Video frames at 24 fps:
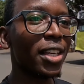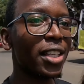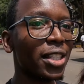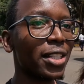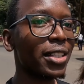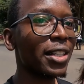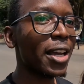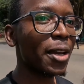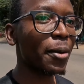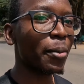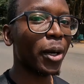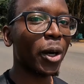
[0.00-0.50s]
this
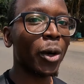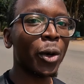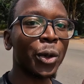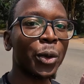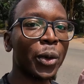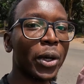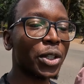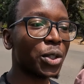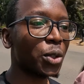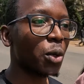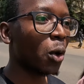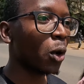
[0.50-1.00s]
neighborhood
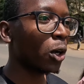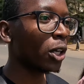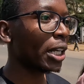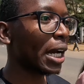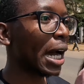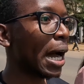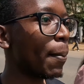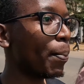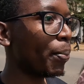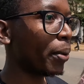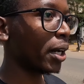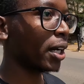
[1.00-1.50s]
was called
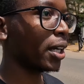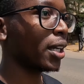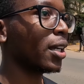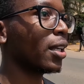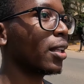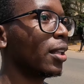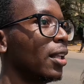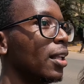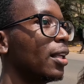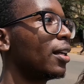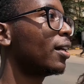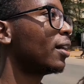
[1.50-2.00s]
Upper
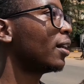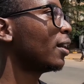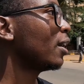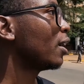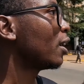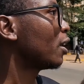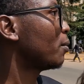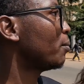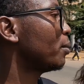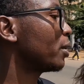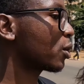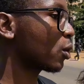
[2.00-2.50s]
Hill
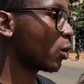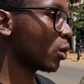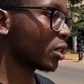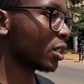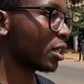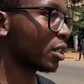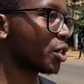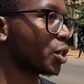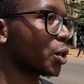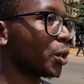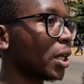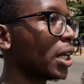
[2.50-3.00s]
because
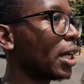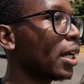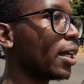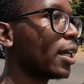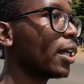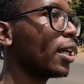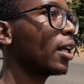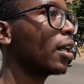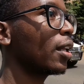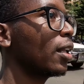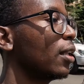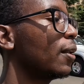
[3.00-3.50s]
it's on a
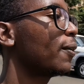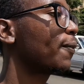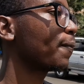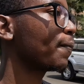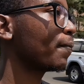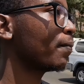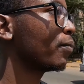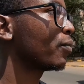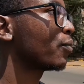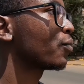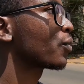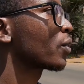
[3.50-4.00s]
hill
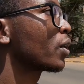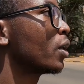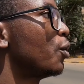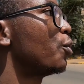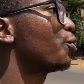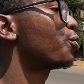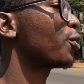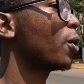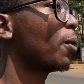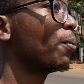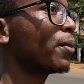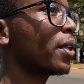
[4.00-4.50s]

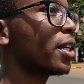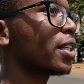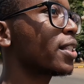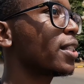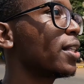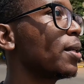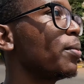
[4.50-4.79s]
from the